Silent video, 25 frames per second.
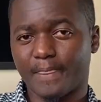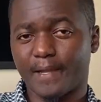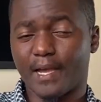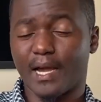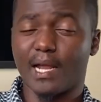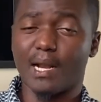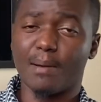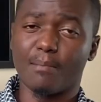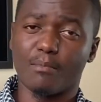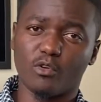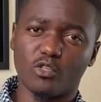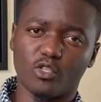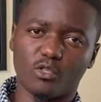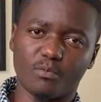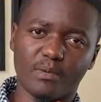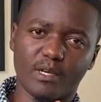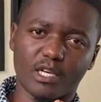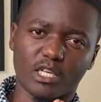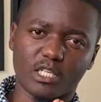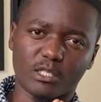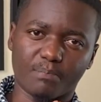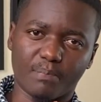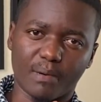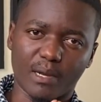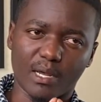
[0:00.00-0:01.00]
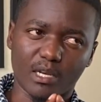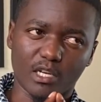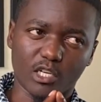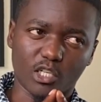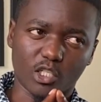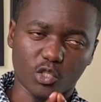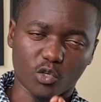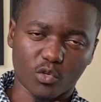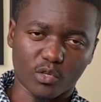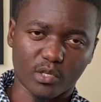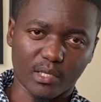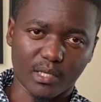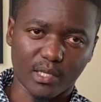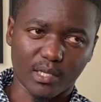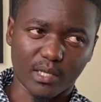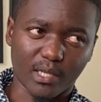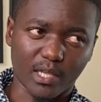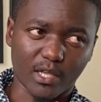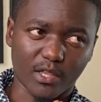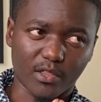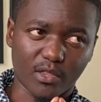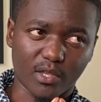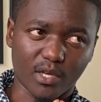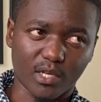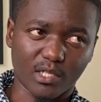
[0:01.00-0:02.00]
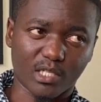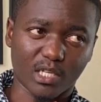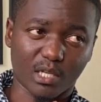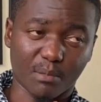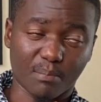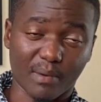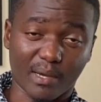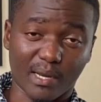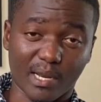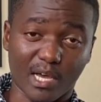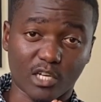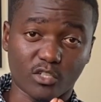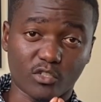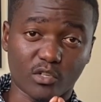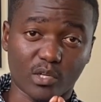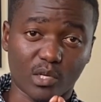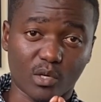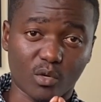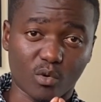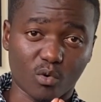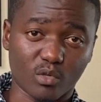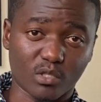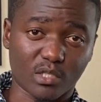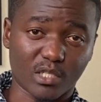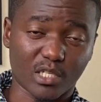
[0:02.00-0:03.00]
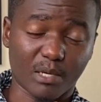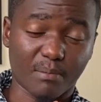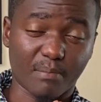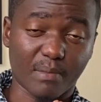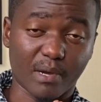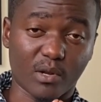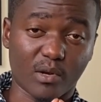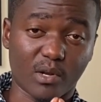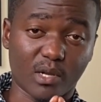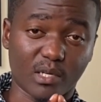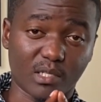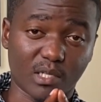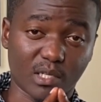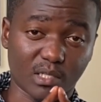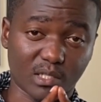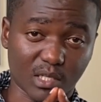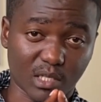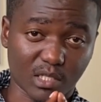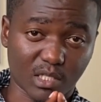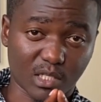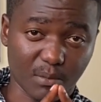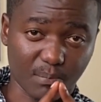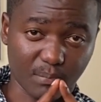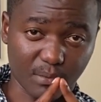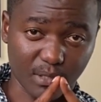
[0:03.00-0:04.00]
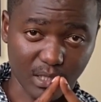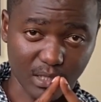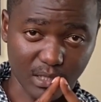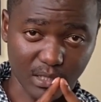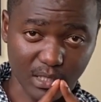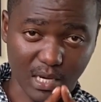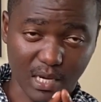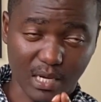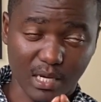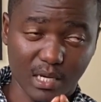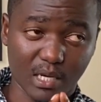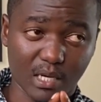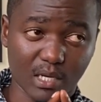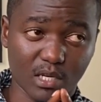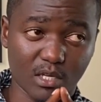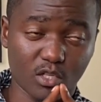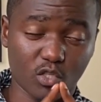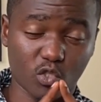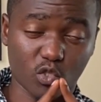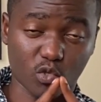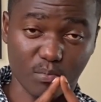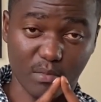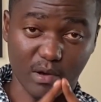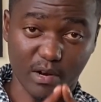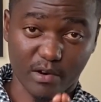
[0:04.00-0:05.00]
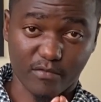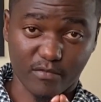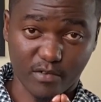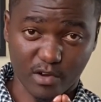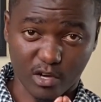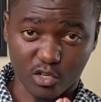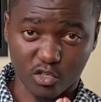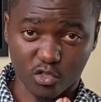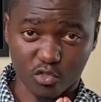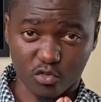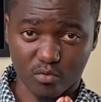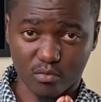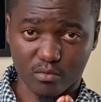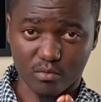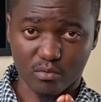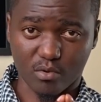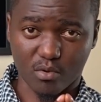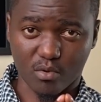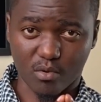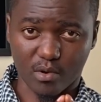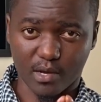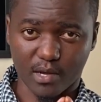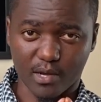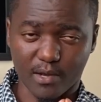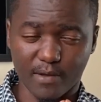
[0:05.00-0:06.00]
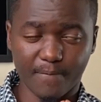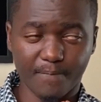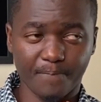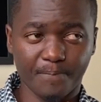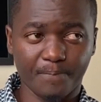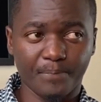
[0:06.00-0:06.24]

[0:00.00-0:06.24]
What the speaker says: And I'm going to be explaining shortly the things that might actually cause the biodigester septic tank to malfunction. Okay,